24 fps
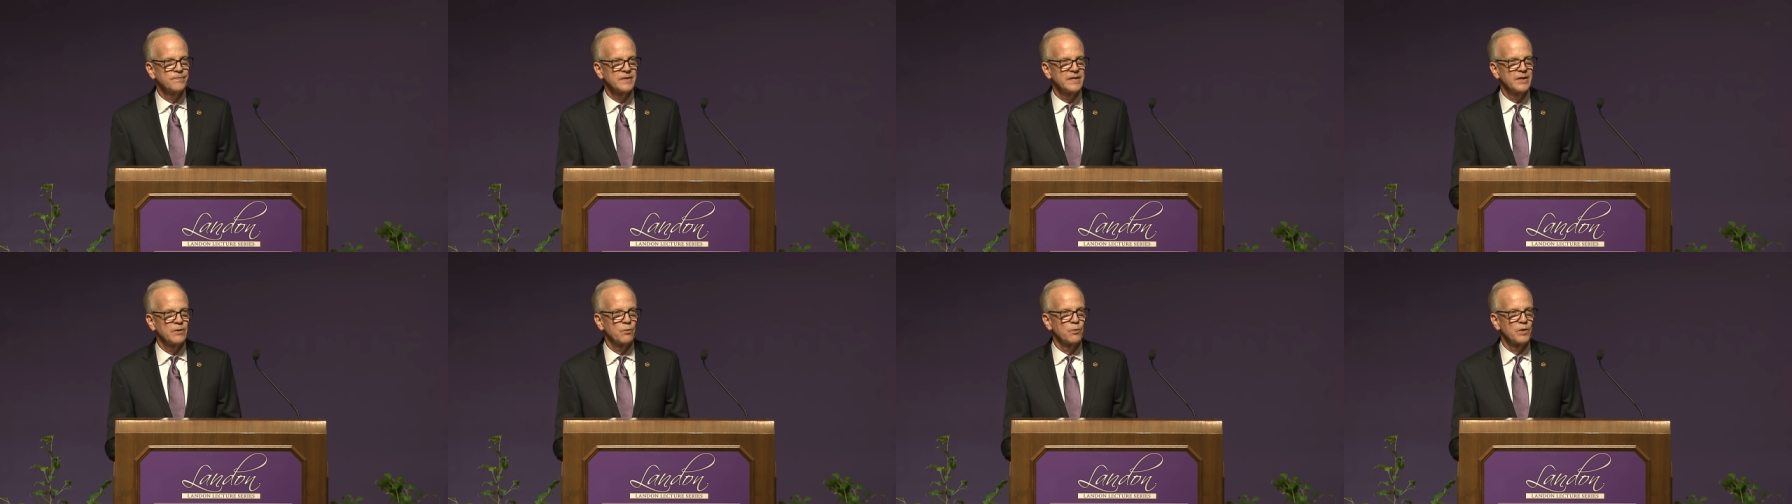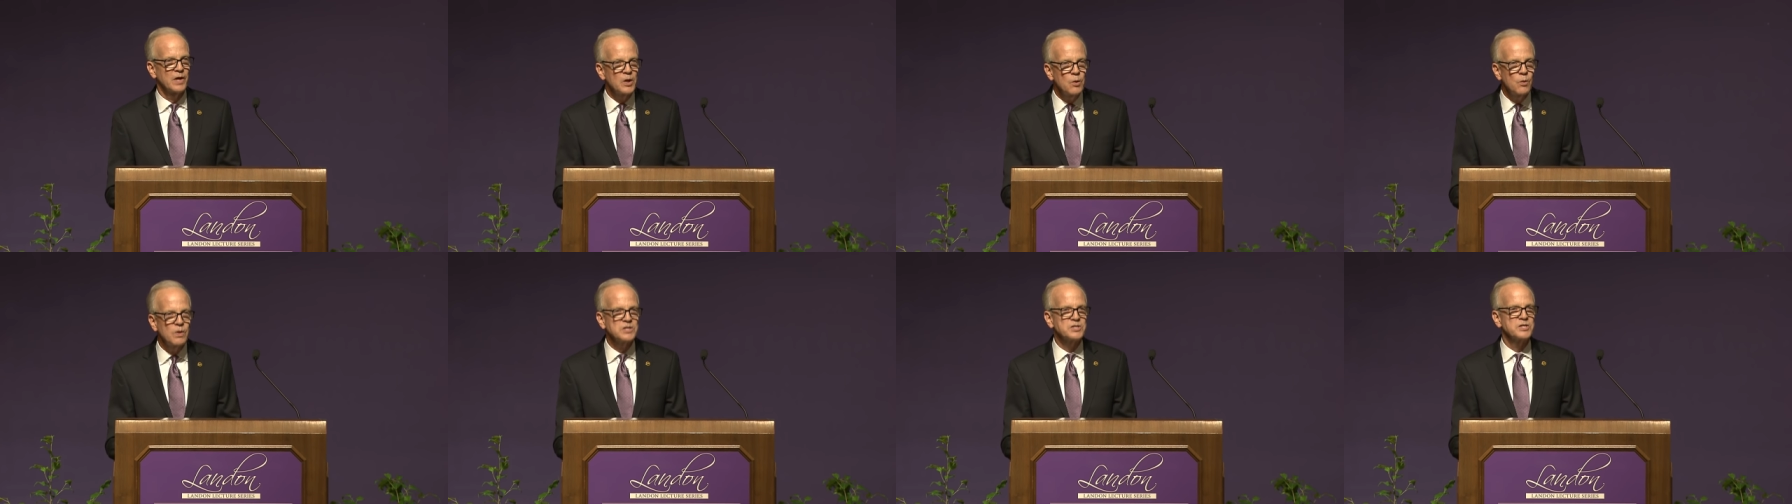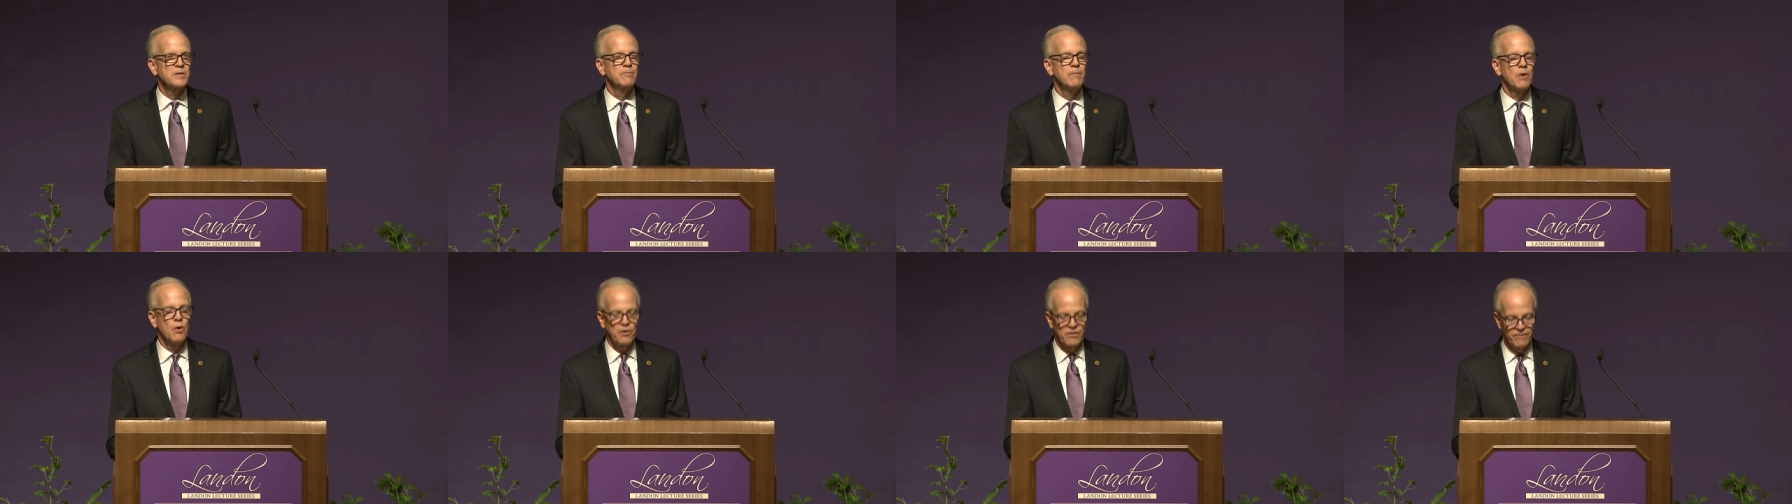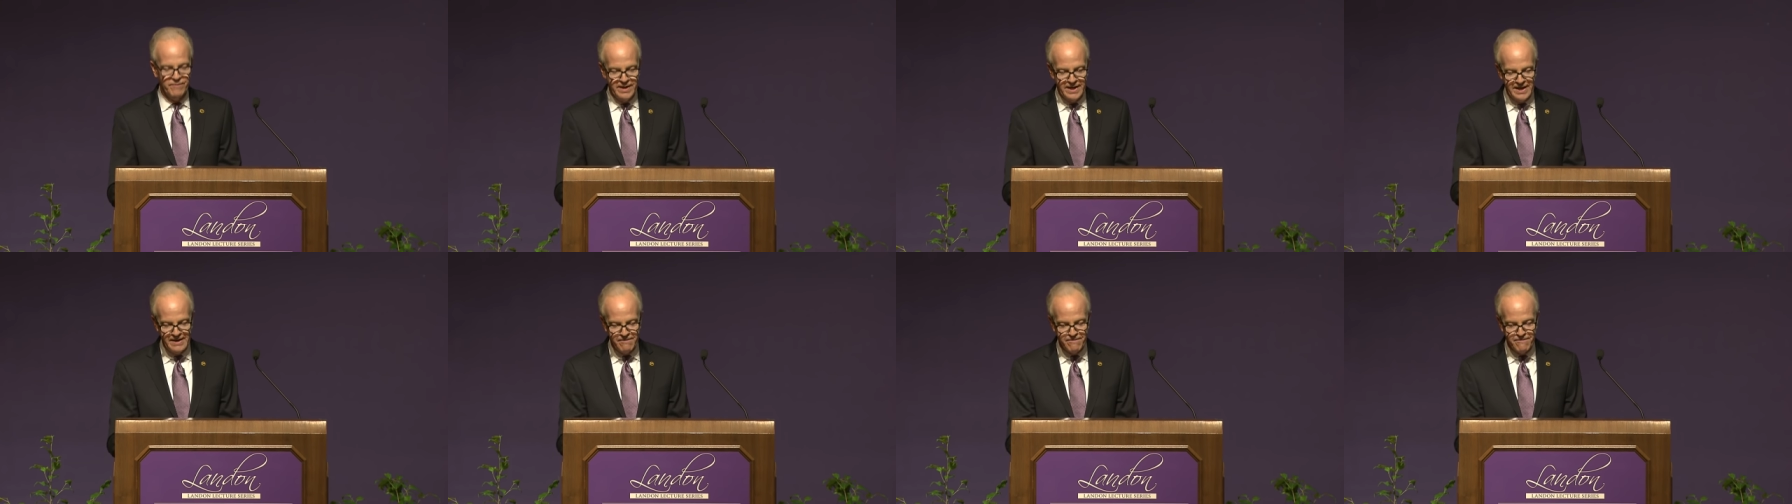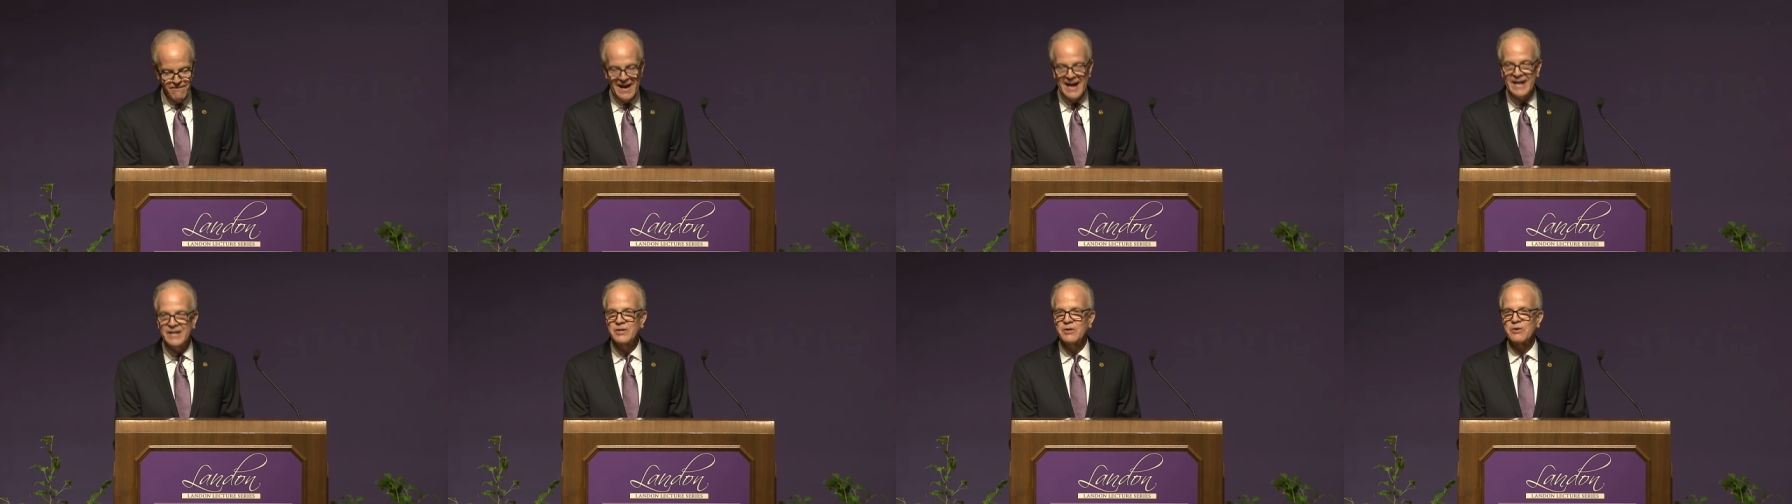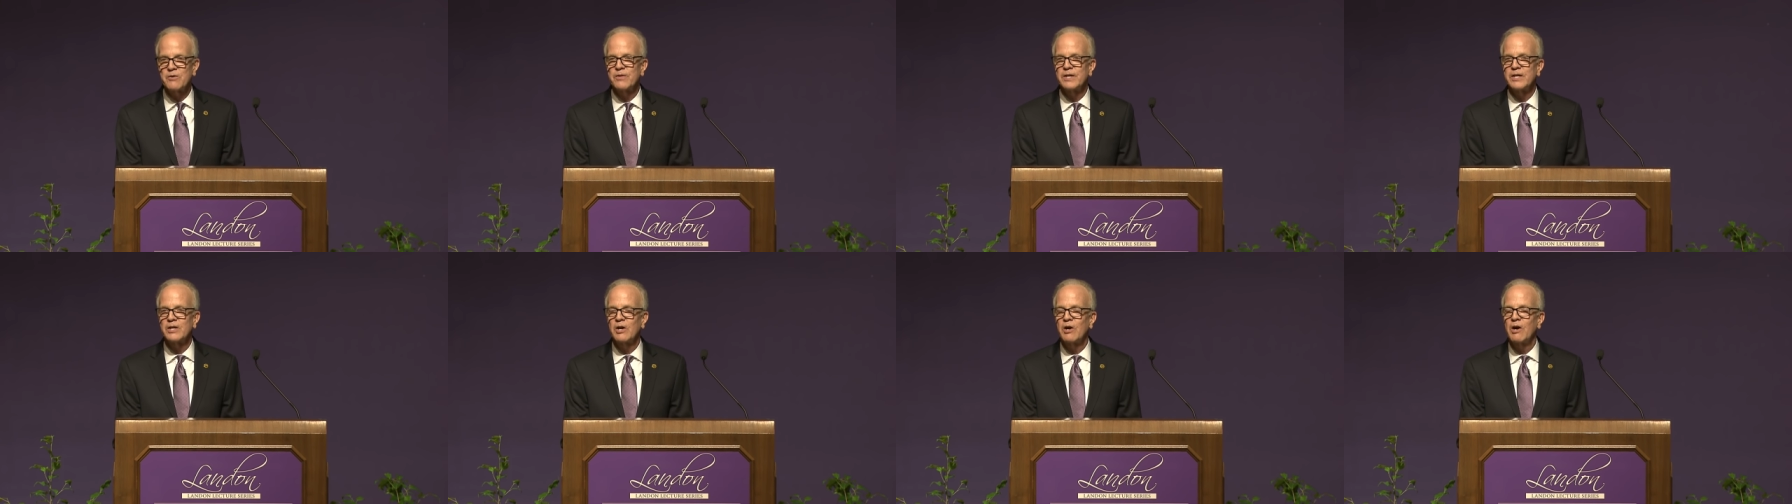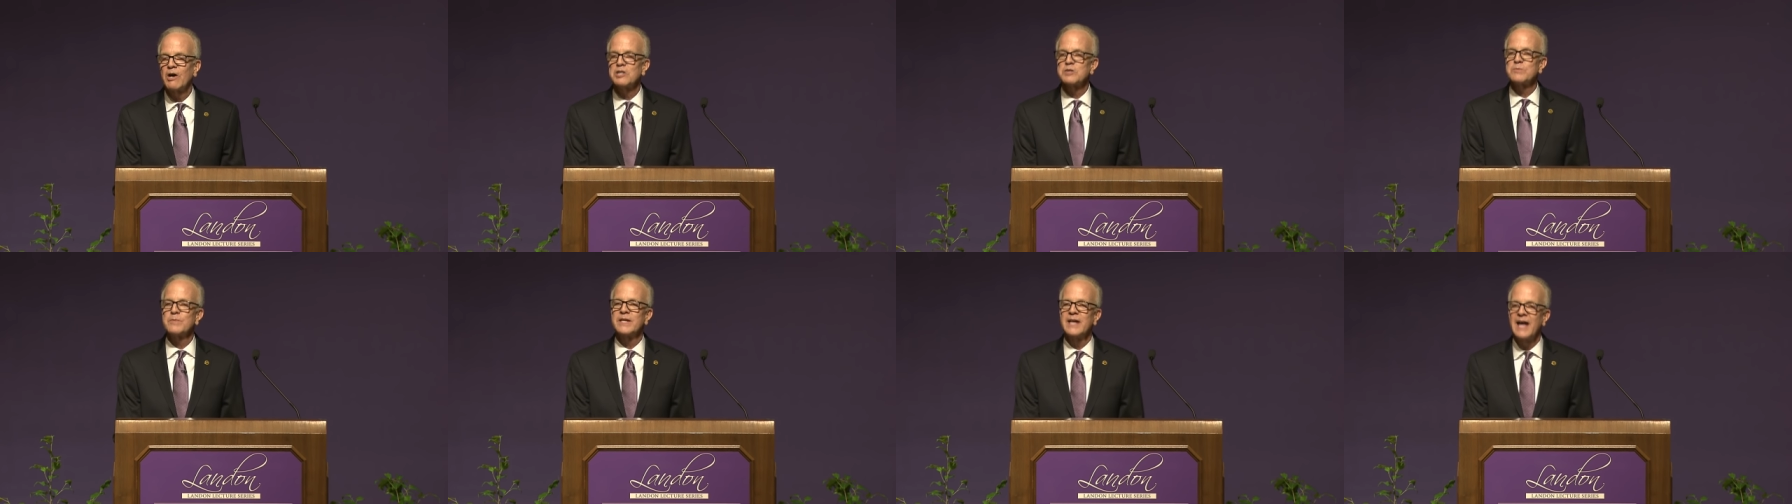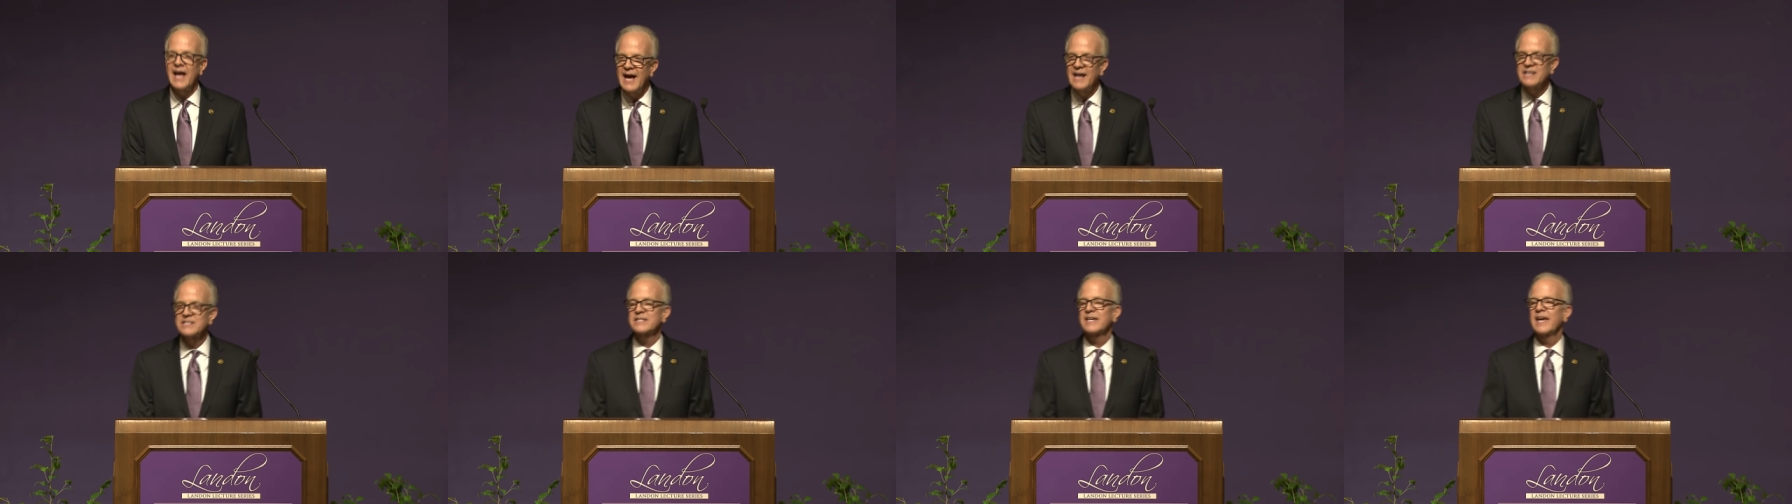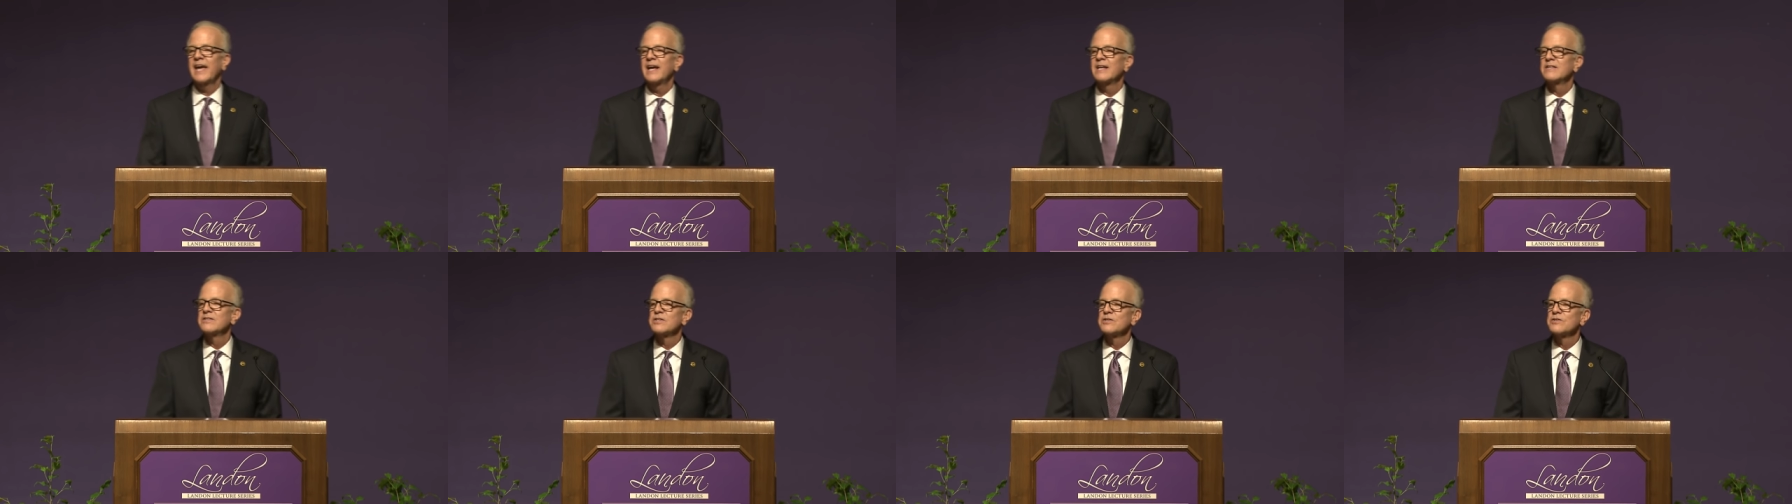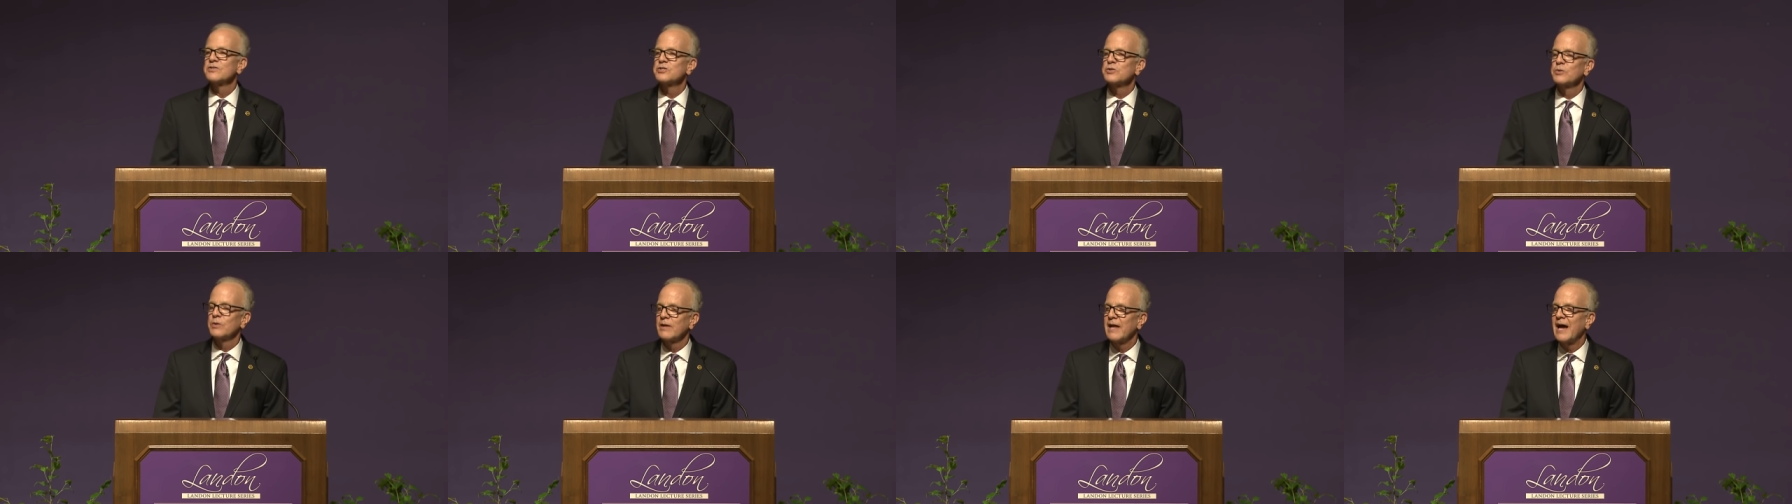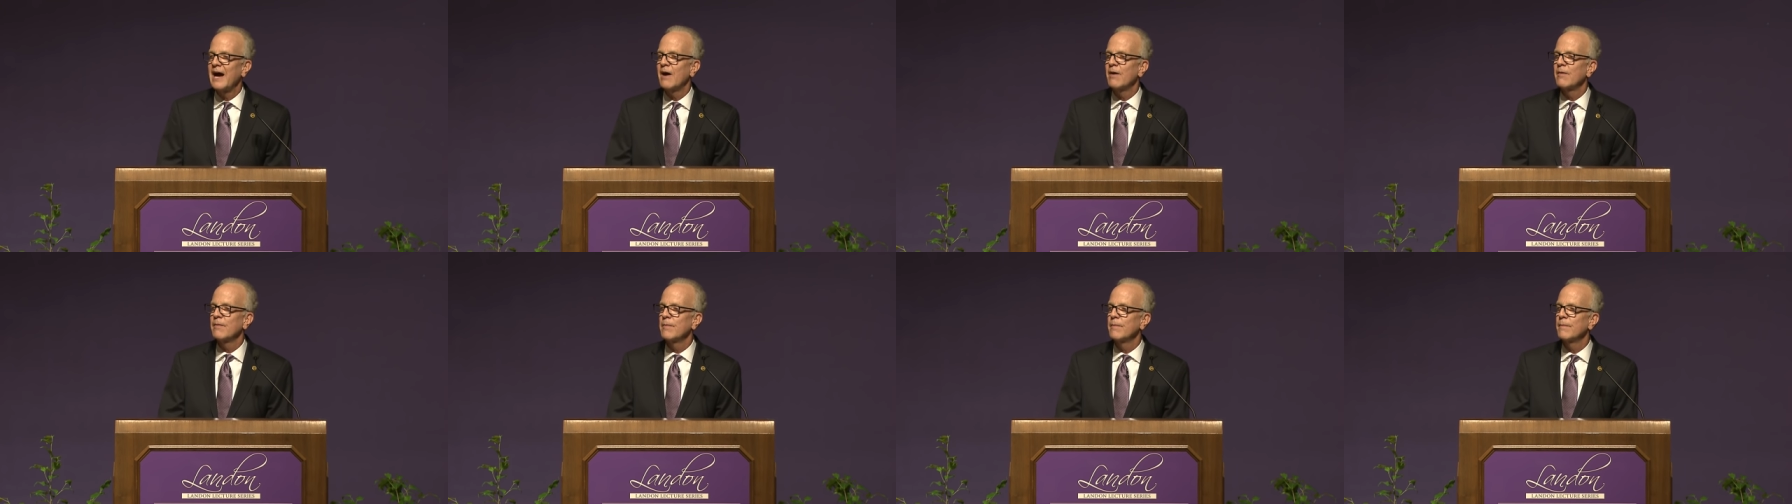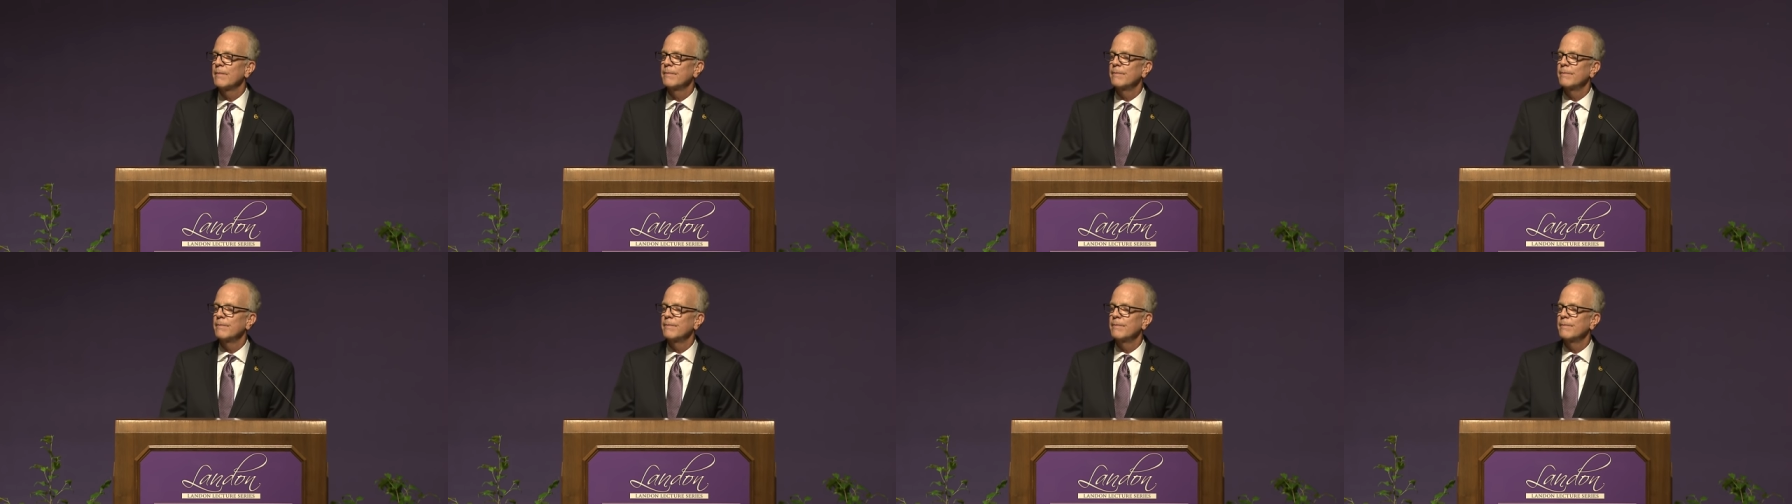it really was the motivating factor that caused me to ask Kansans to allow